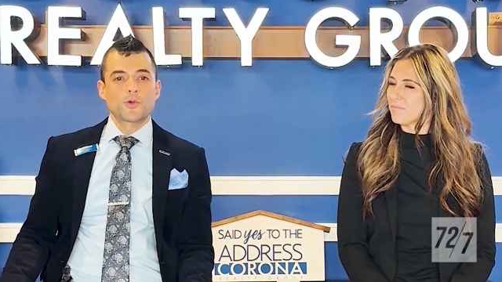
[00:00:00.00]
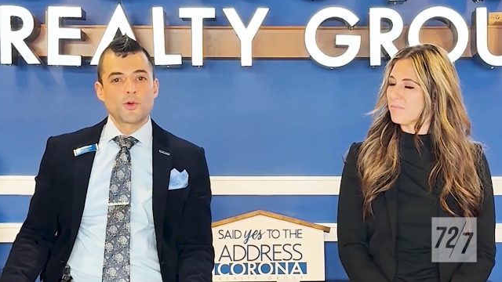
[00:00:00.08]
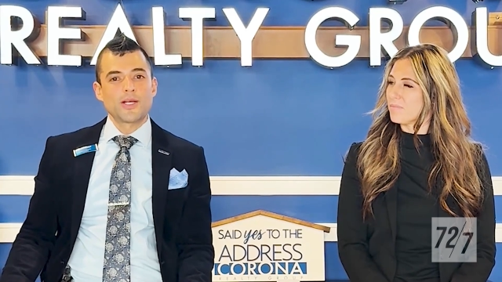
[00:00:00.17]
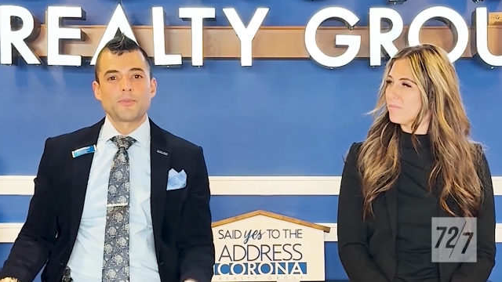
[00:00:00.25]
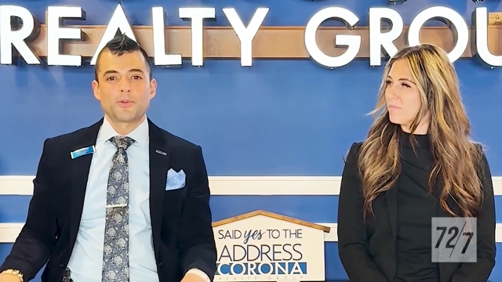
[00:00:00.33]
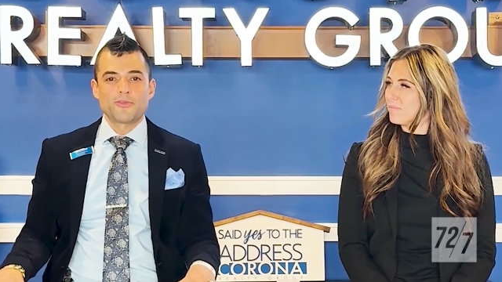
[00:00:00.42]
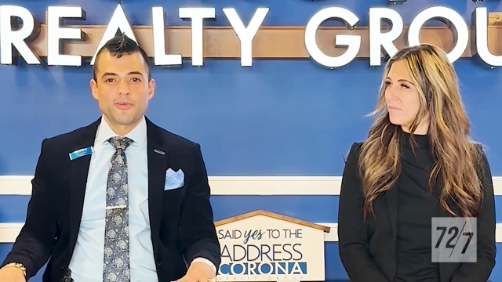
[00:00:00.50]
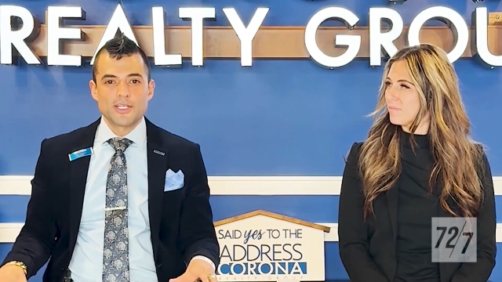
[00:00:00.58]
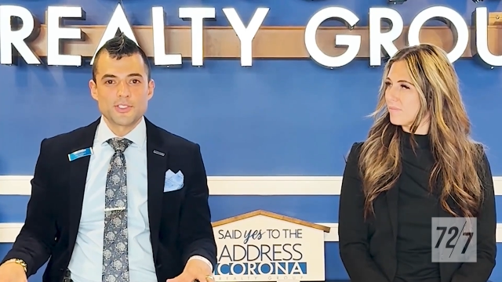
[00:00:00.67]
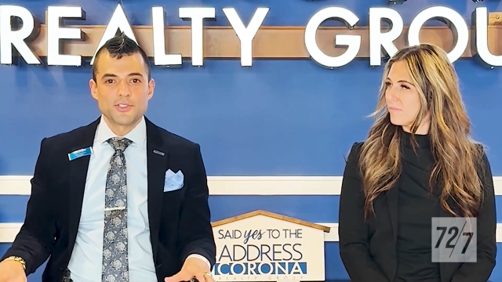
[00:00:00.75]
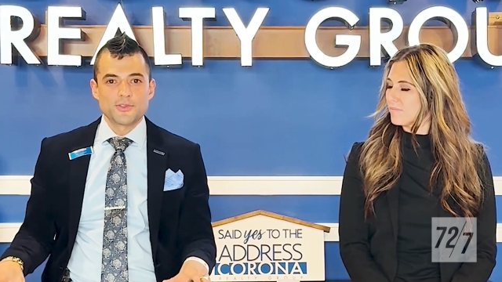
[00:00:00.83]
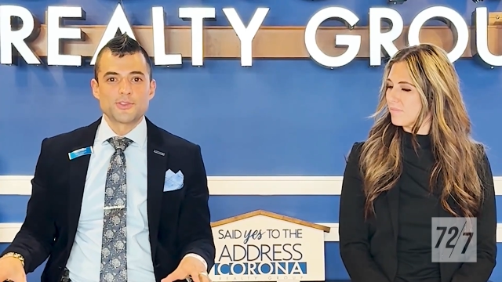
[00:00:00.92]
Speaker 1: credit
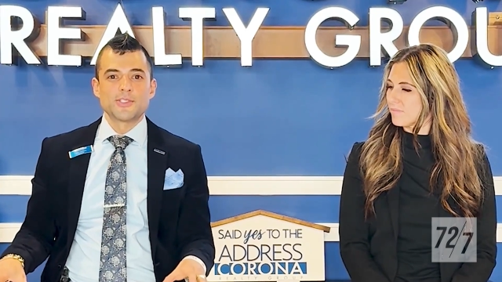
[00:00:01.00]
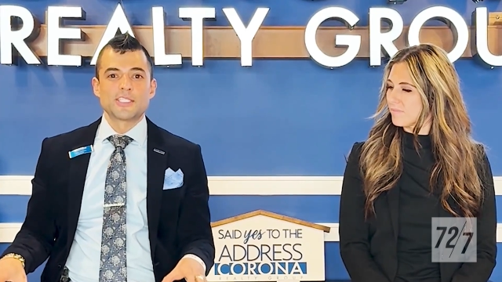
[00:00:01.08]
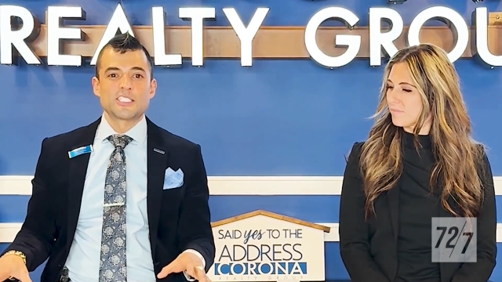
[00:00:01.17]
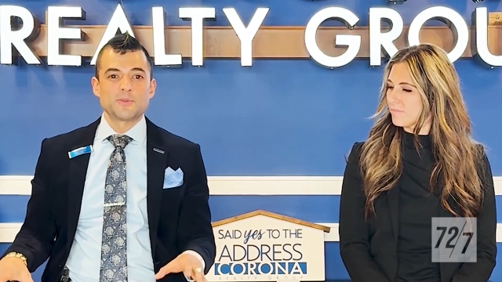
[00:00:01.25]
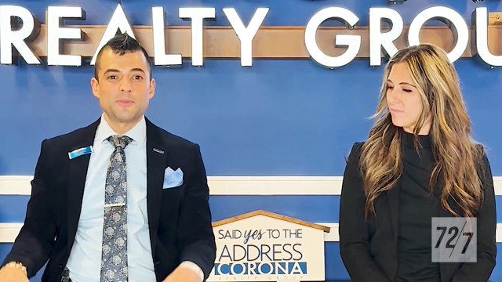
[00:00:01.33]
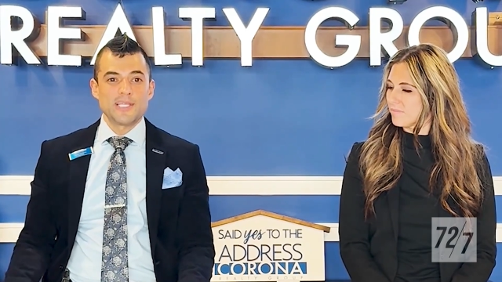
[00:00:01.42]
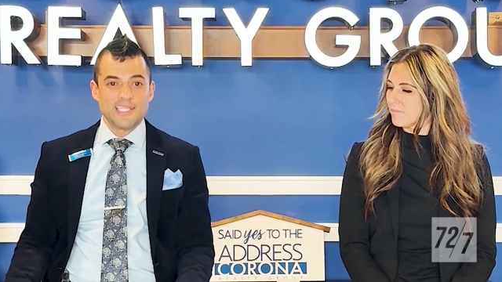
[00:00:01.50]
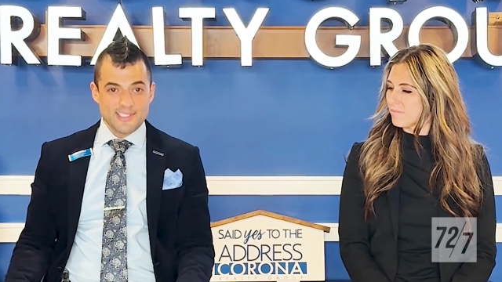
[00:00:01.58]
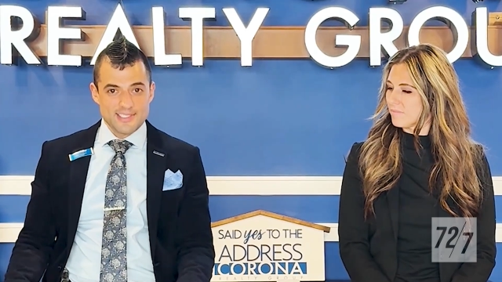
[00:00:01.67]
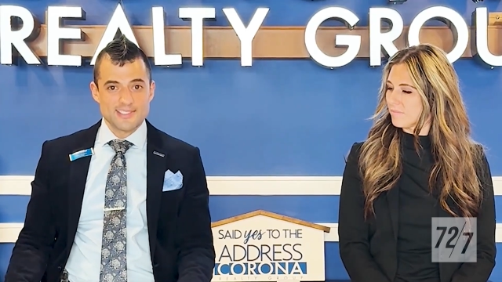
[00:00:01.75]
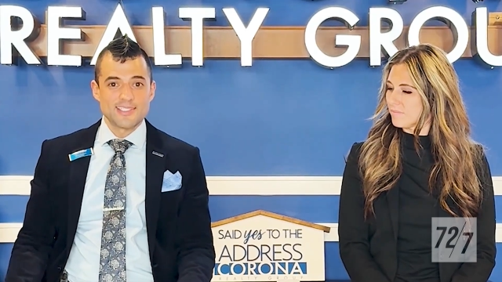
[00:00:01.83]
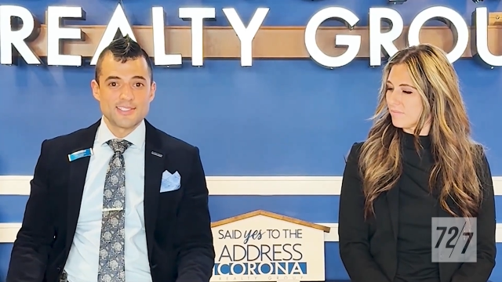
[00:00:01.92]
professional to
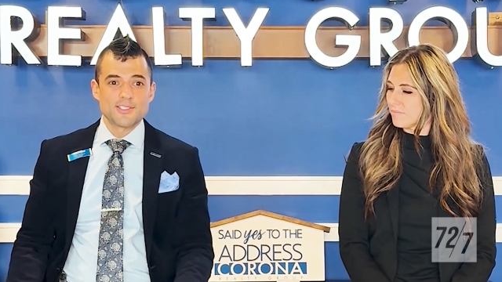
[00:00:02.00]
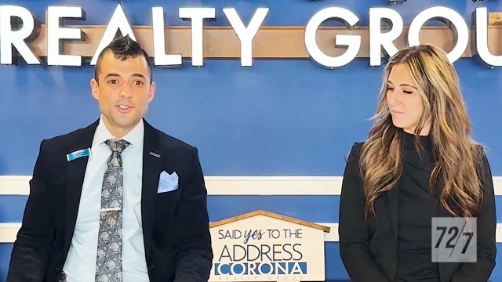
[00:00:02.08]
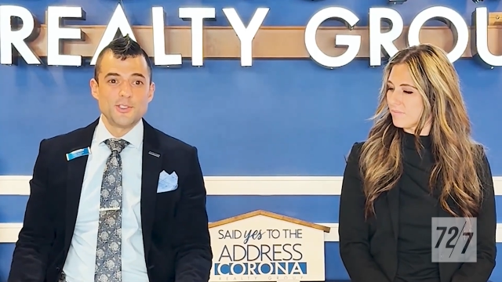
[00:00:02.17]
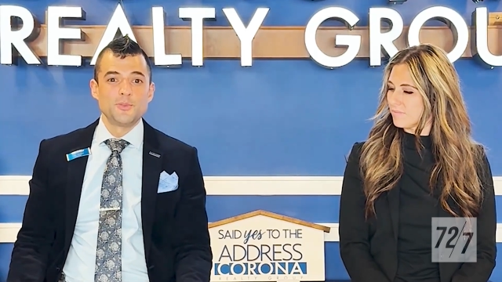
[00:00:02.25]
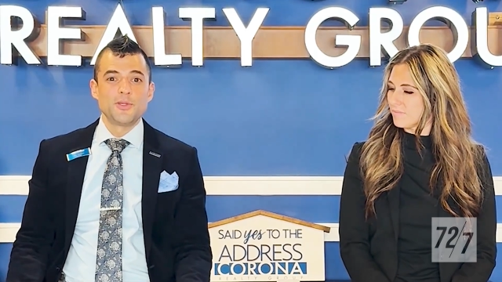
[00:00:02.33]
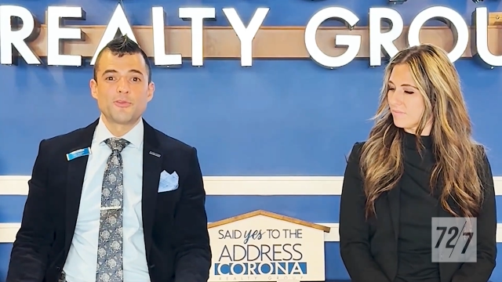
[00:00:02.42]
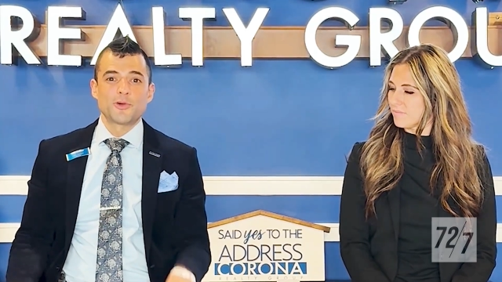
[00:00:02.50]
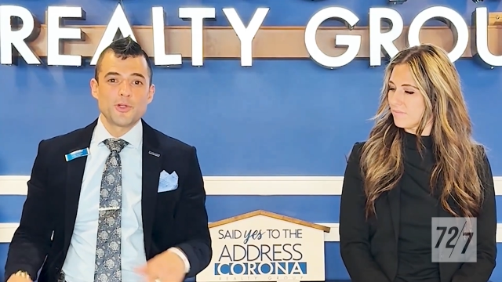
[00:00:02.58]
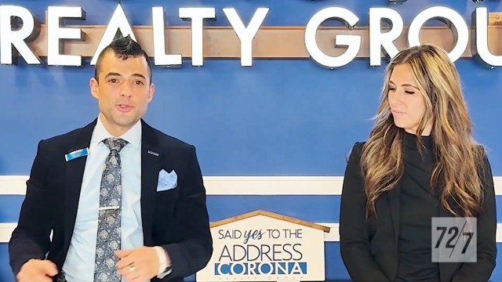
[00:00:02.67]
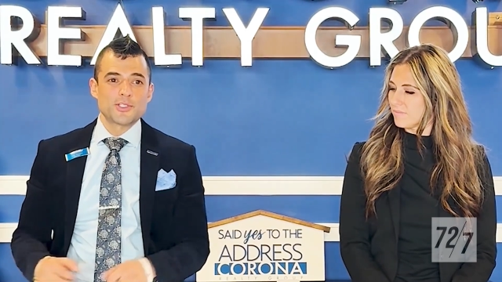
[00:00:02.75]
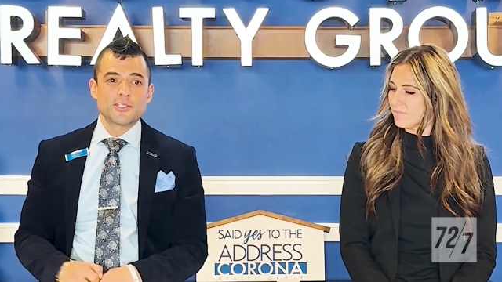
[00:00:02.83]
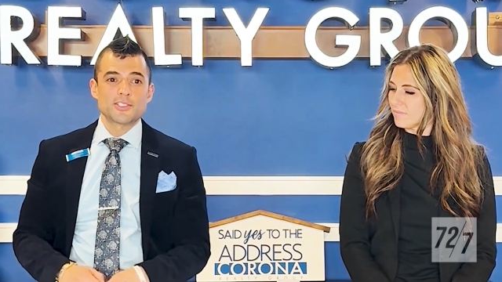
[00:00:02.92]
explain these things to you before
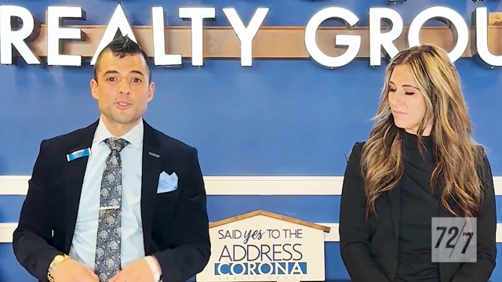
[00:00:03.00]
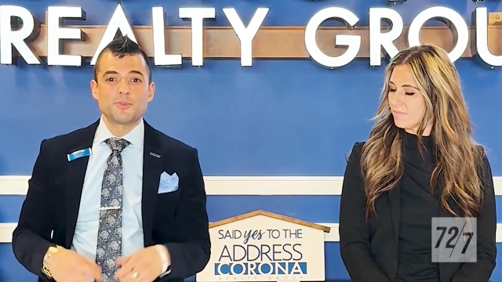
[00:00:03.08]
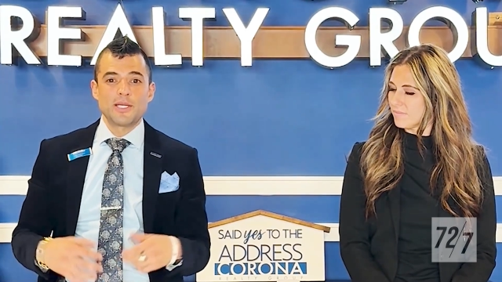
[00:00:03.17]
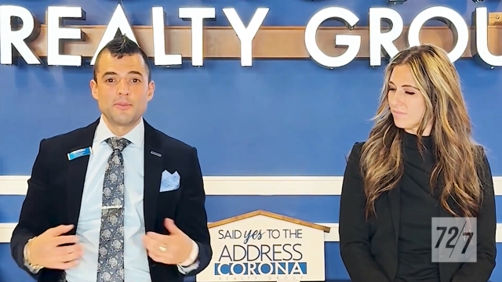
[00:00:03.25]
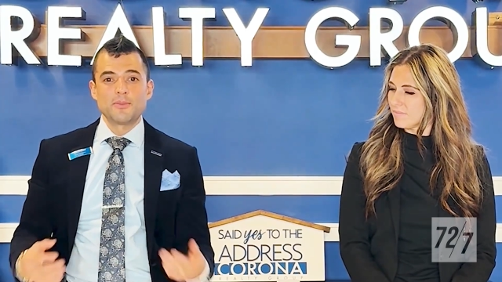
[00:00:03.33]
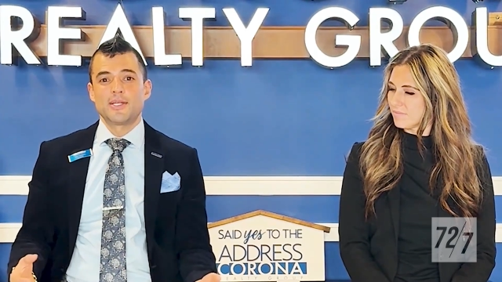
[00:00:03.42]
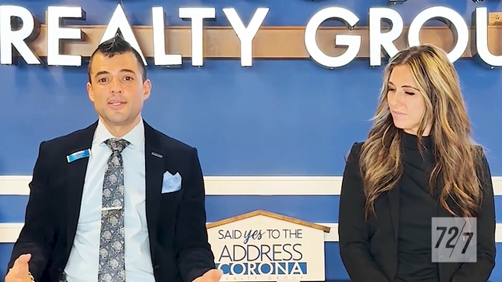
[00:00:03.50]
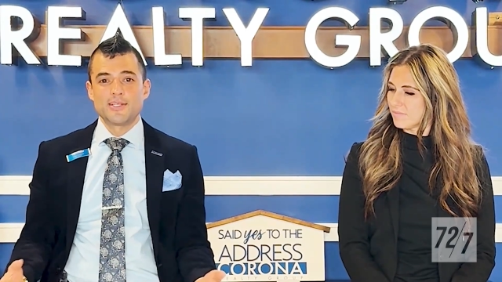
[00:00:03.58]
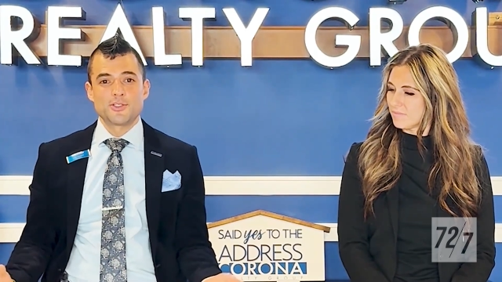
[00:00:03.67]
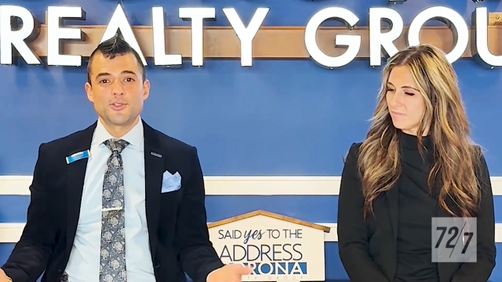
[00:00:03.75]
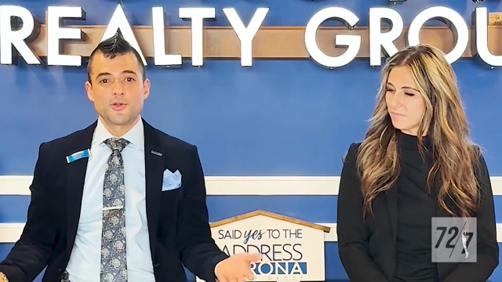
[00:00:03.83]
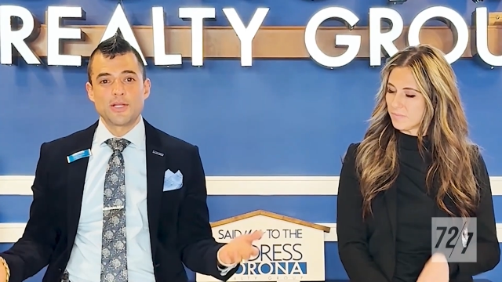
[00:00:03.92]
you start spending money
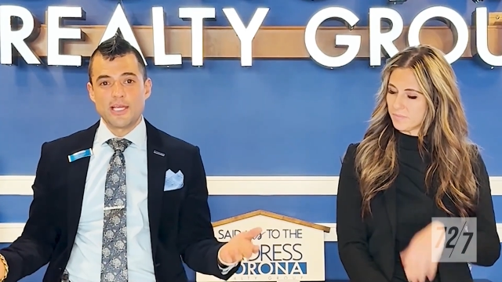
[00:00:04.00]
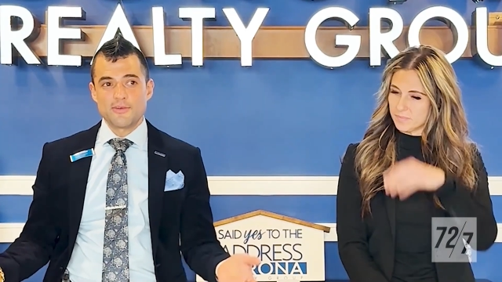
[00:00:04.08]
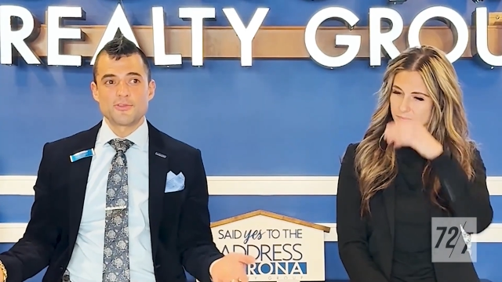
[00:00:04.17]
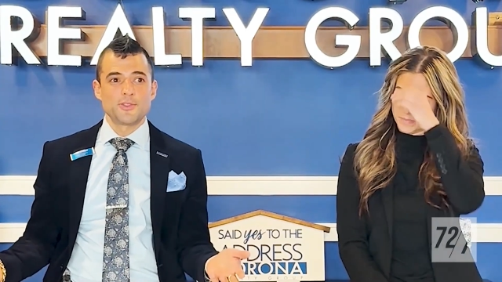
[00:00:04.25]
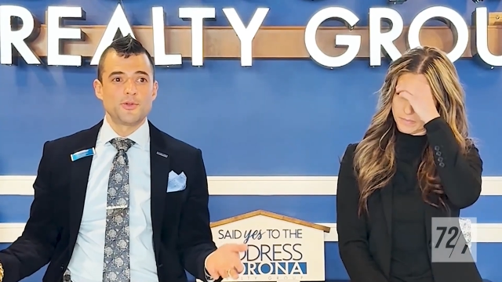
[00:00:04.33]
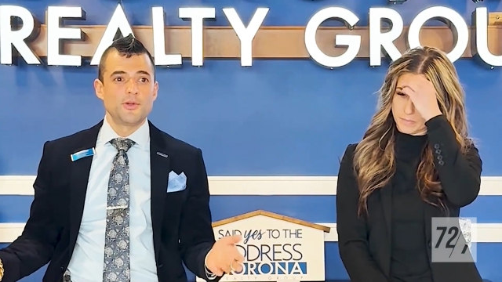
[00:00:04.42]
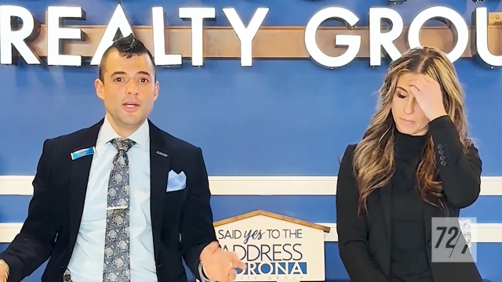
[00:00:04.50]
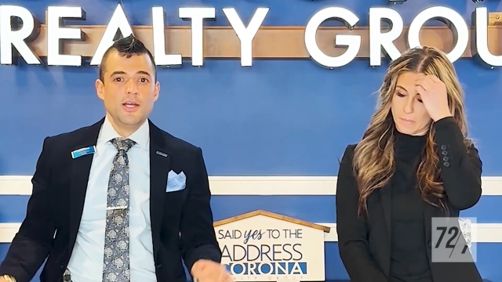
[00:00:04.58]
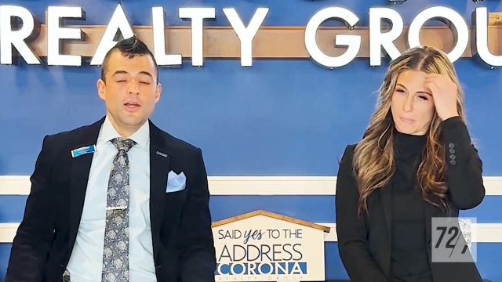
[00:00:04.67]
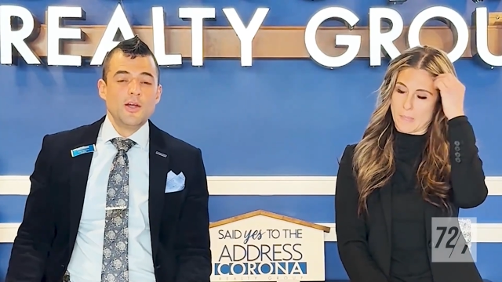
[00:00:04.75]
that you don't have to,